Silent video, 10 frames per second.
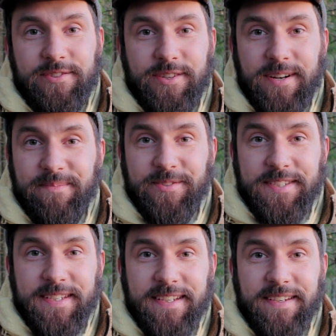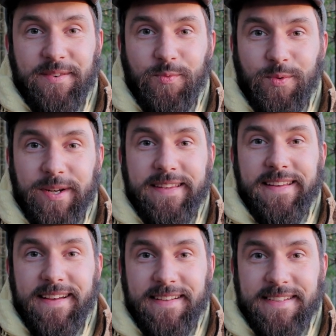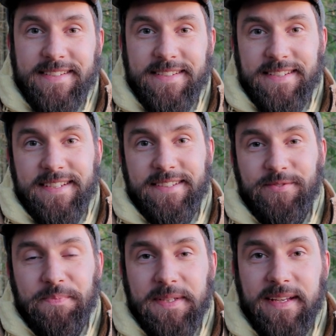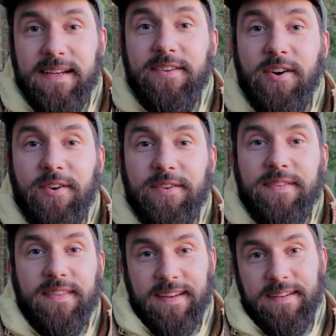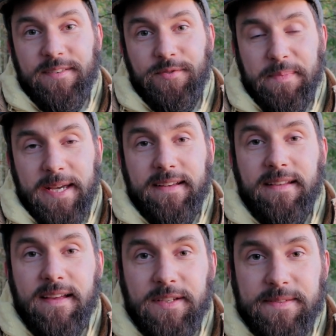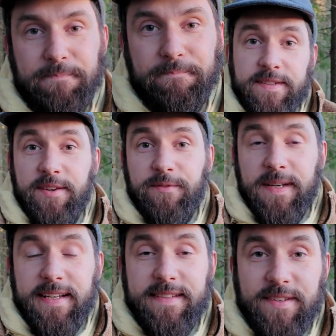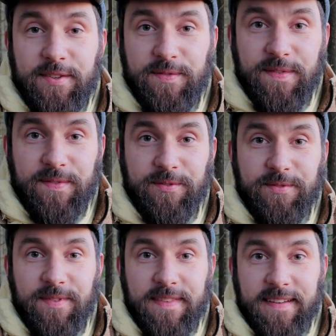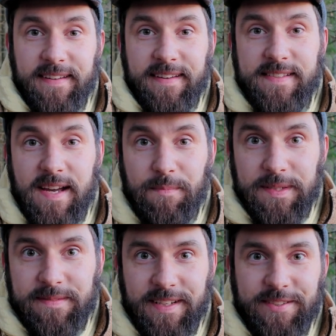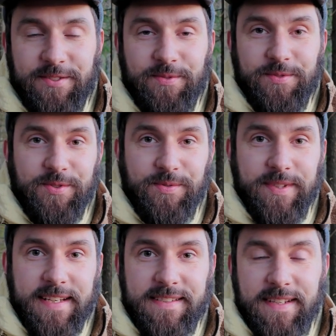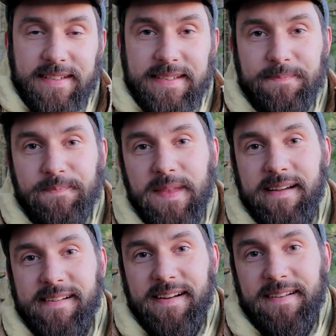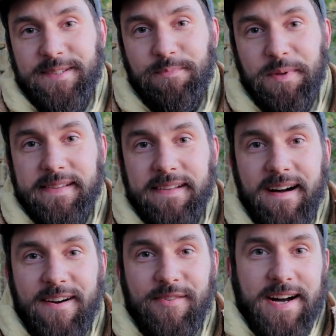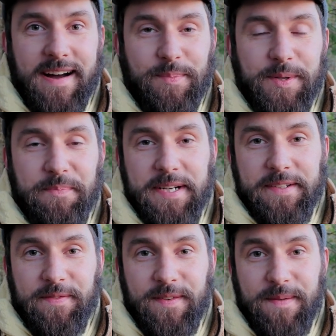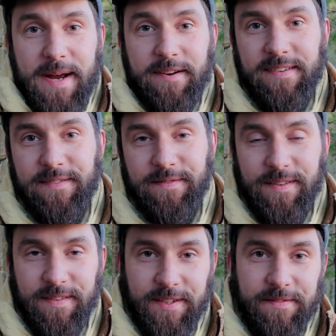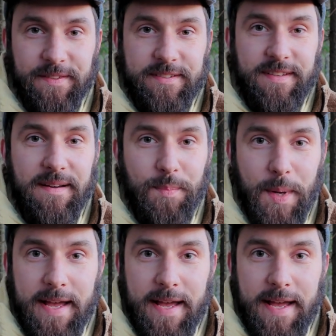job to see what else is needed to be done on the remaining levels. So let's go through the examples. Let's do 2 case studies. I'll explain how I prepared for the marathon for the very first time,